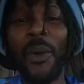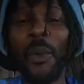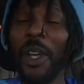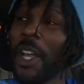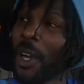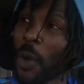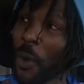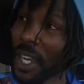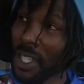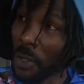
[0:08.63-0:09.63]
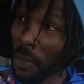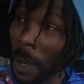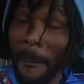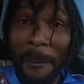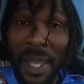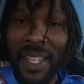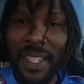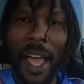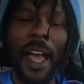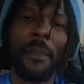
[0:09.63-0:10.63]
we are going to bend
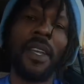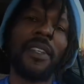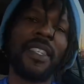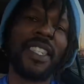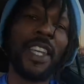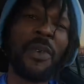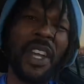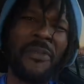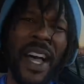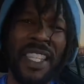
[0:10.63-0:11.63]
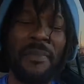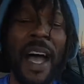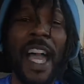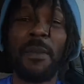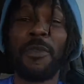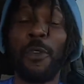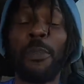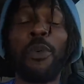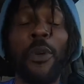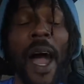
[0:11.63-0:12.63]
time to see if we can find some items for
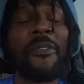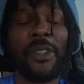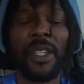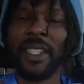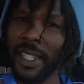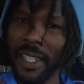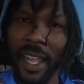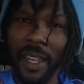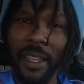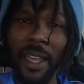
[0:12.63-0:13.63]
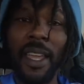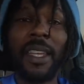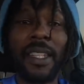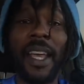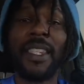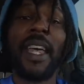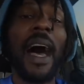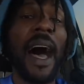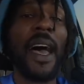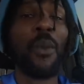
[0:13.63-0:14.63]
profit today. Yes,
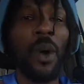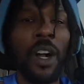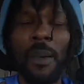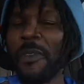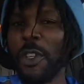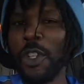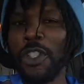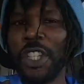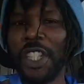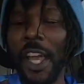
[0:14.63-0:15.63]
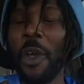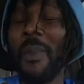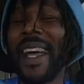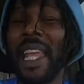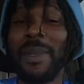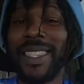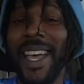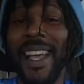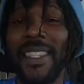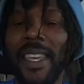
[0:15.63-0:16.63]
hi, welcome. If you're new to the channel, my name is
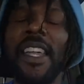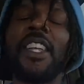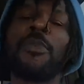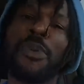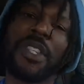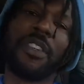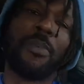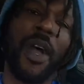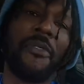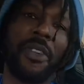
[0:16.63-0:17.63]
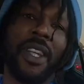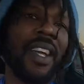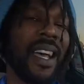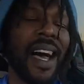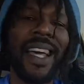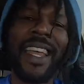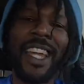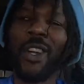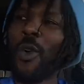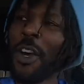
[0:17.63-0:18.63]
Dante. It is Prison of Profit. I
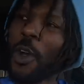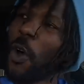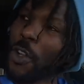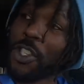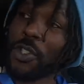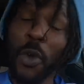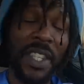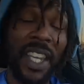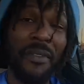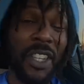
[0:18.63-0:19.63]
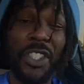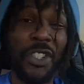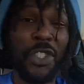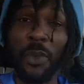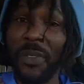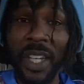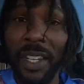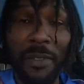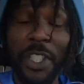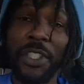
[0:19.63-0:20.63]
like going on sourcing adventures,
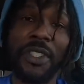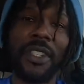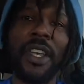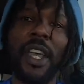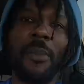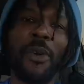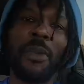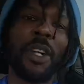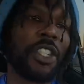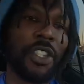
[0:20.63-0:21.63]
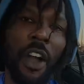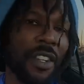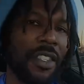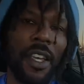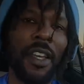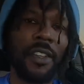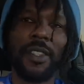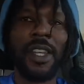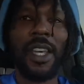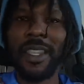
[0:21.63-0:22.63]
thrifting adventures, and pretty much yard
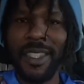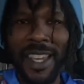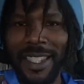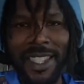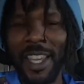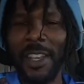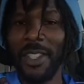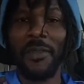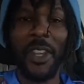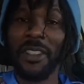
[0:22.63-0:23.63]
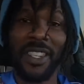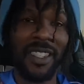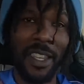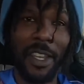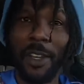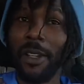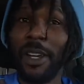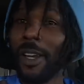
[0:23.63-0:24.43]
sales, estate sales. If there's a sale